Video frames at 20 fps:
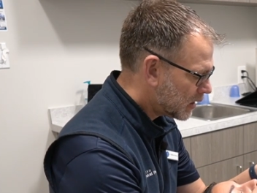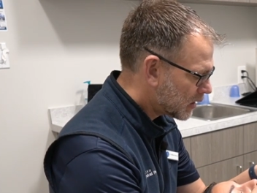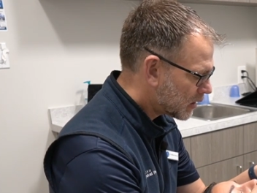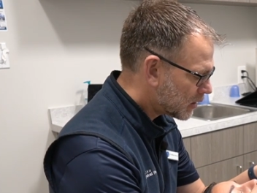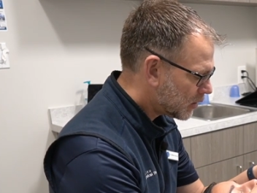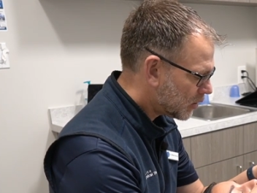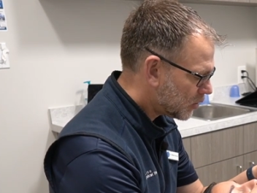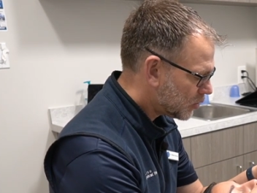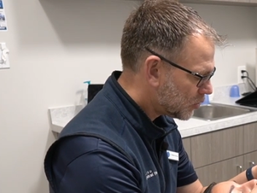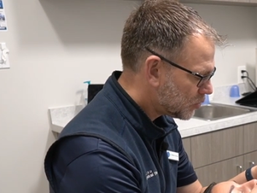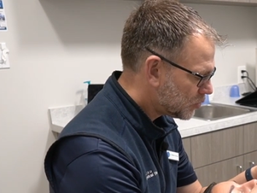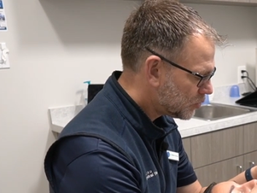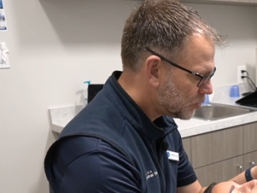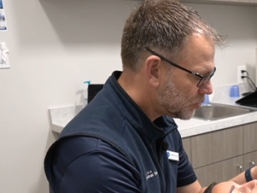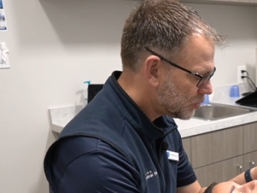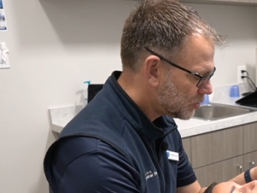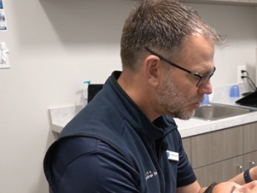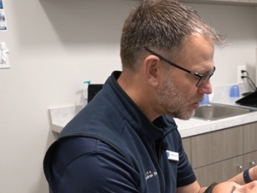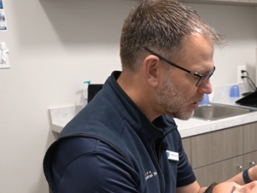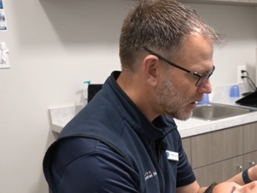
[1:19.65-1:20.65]

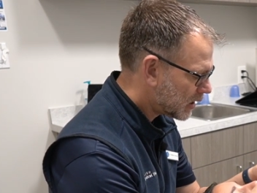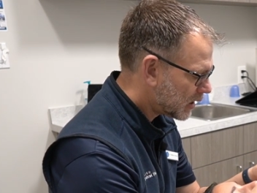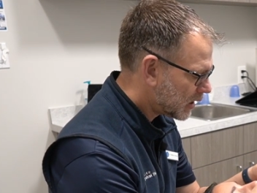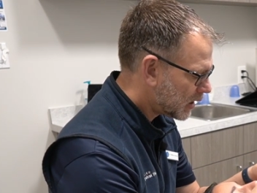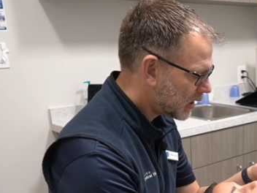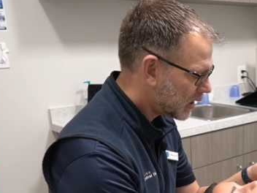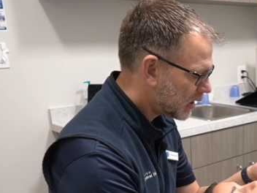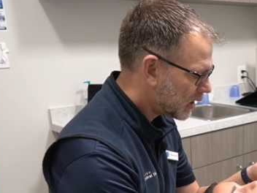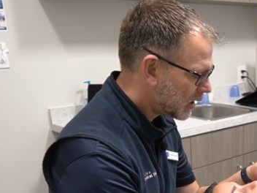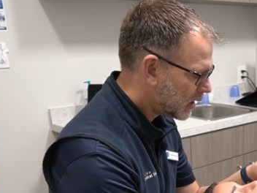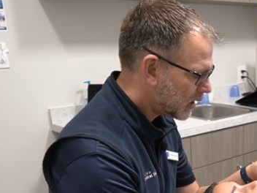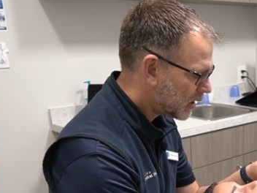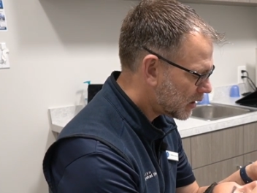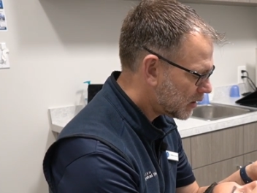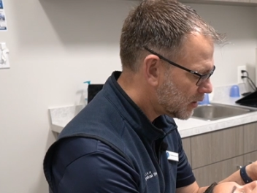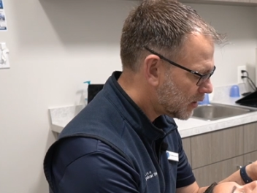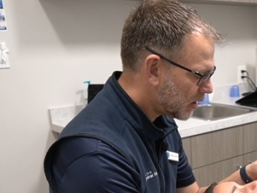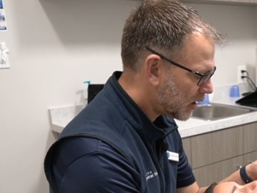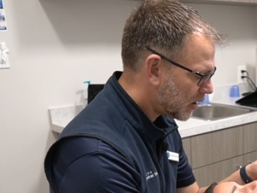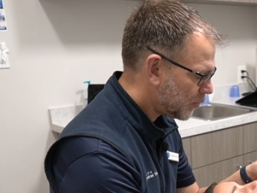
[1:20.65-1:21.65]
close,
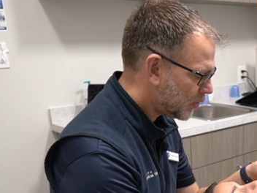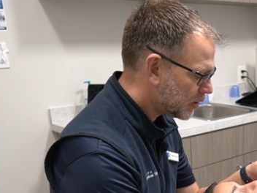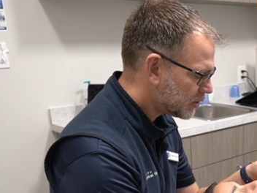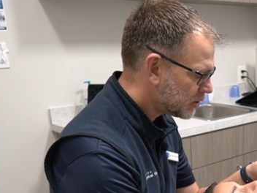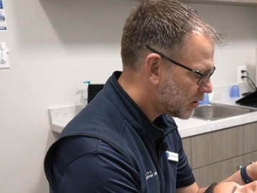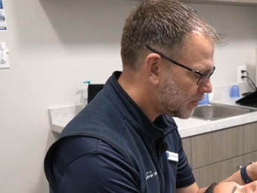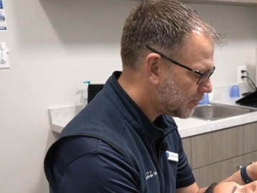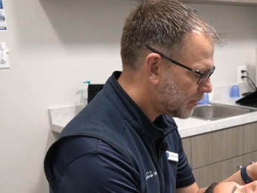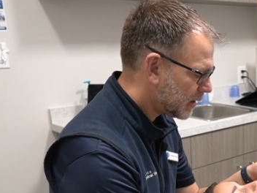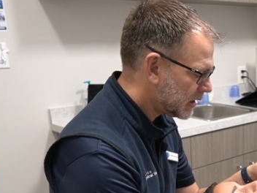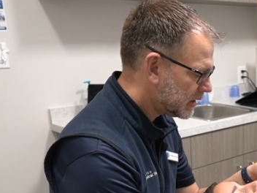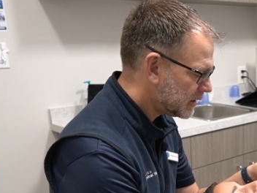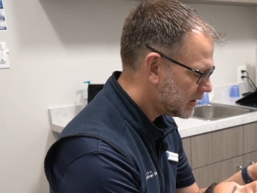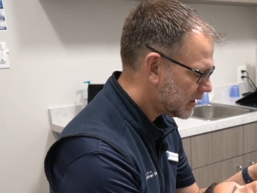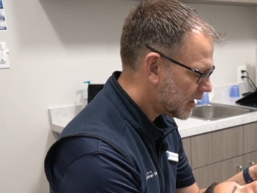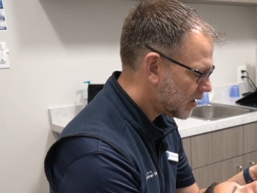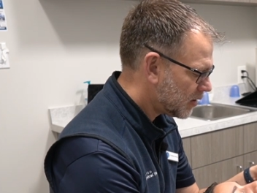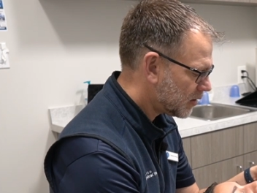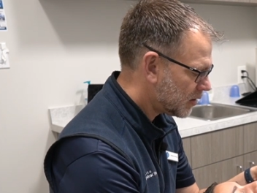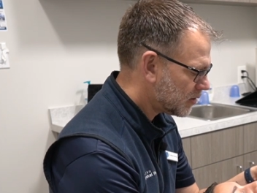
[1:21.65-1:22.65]
and I want you to bite
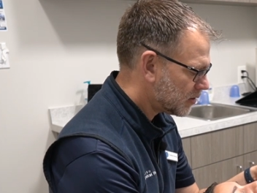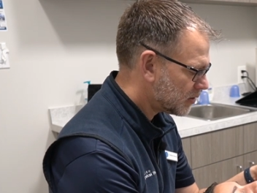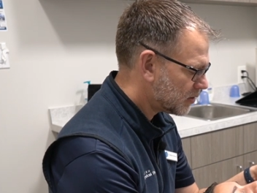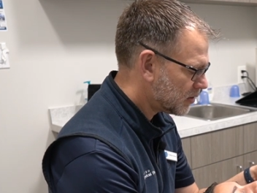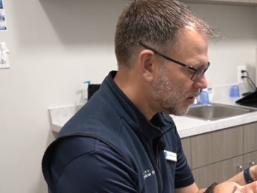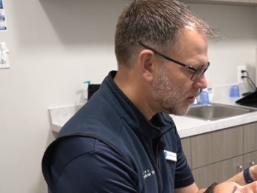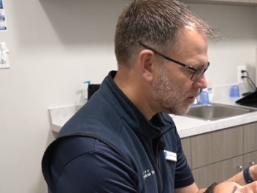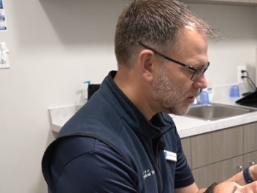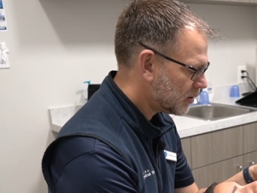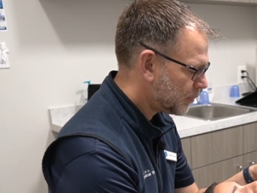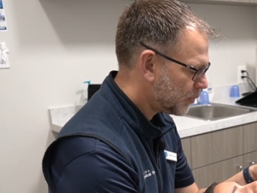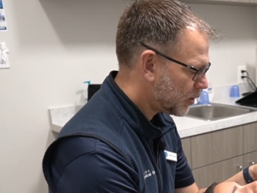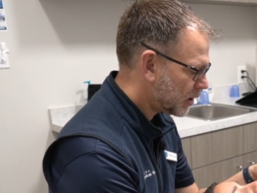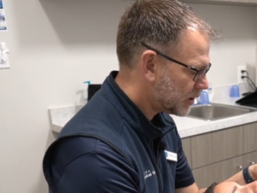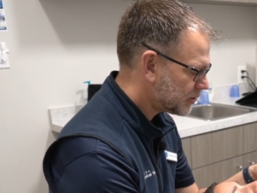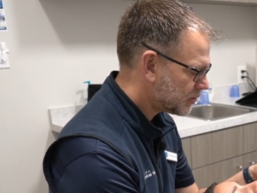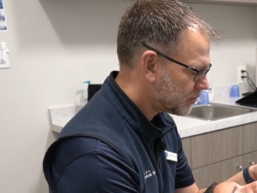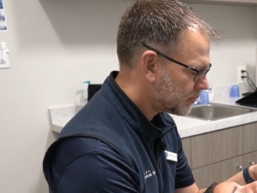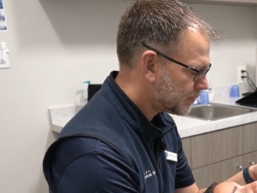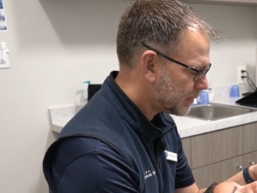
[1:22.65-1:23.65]
down on the tongue
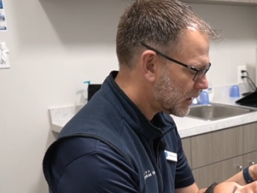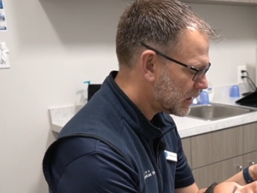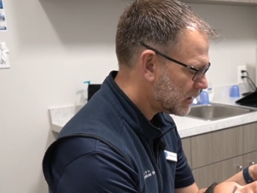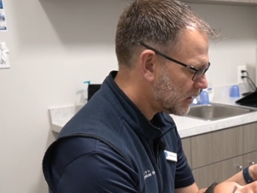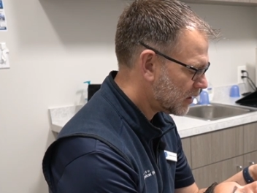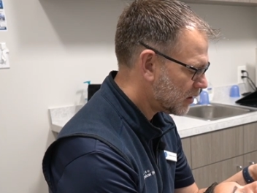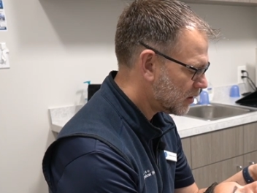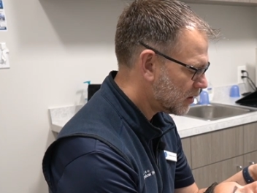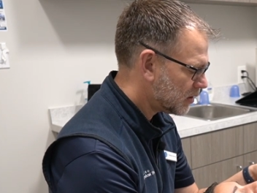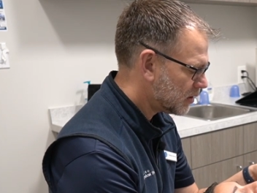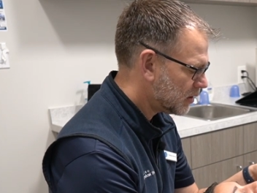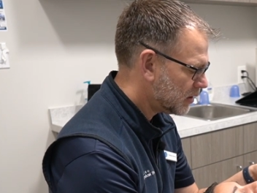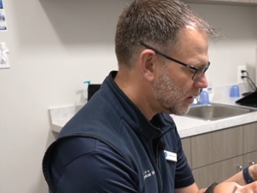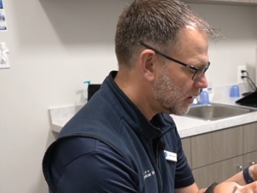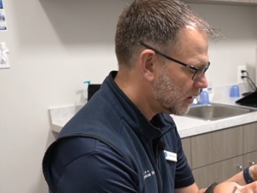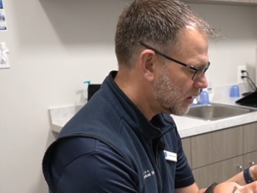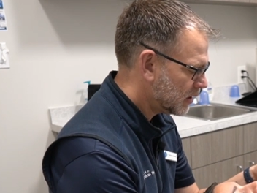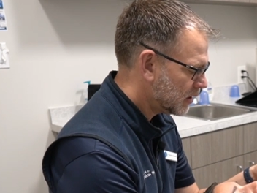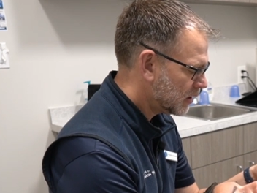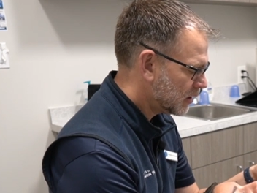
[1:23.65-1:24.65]
depressors, bite hard.